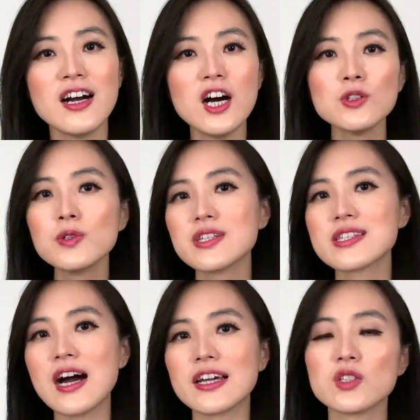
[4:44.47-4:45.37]
How do you
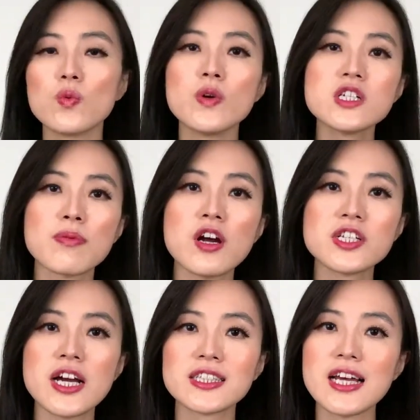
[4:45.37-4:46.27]
decide which
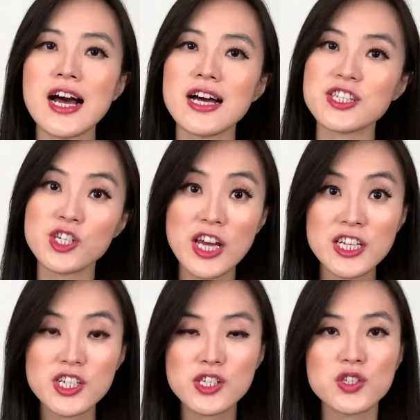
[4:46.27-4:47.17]
project has
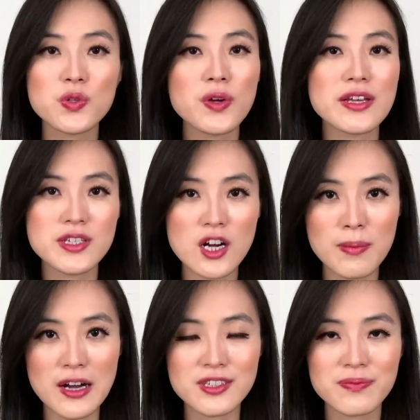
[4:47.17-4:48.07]
challenges you can talk
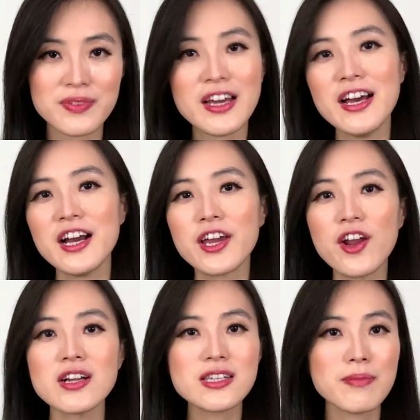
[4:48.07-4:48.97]
about?
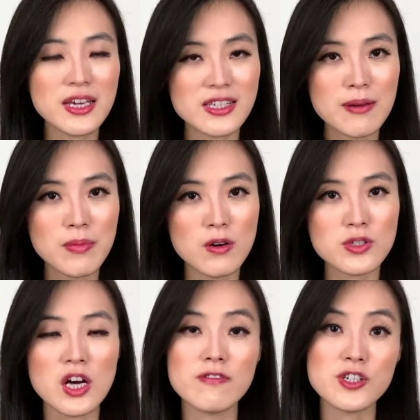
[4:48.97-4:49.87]
Here are some
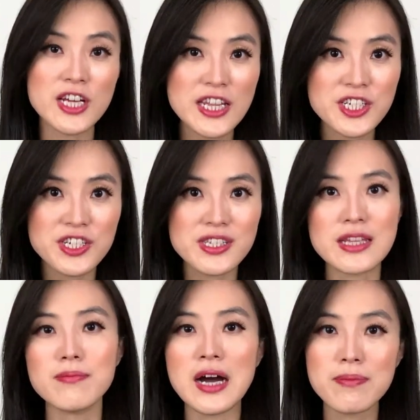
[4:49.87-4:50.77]
examples of challenges
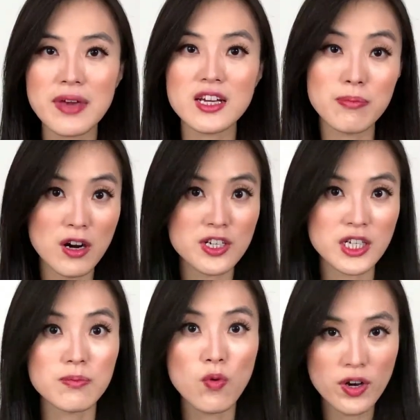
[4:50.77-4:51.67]
that might make a
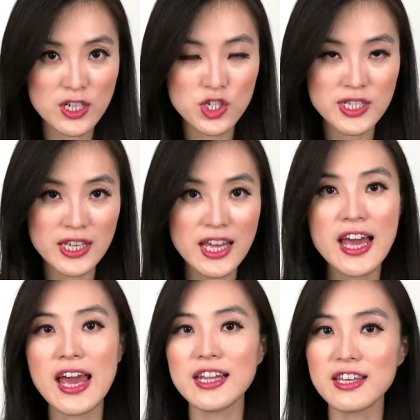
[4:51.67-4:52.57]
project more interesting
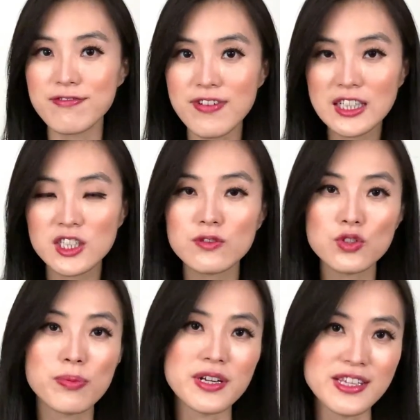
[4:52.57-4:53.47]
and effective
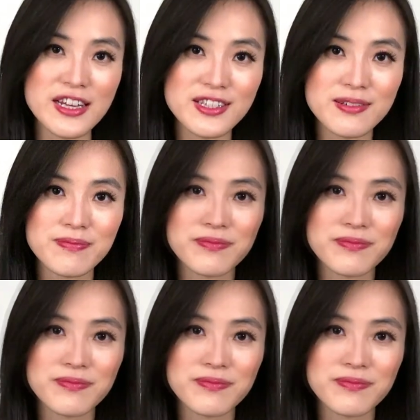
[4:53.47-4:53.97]
to present.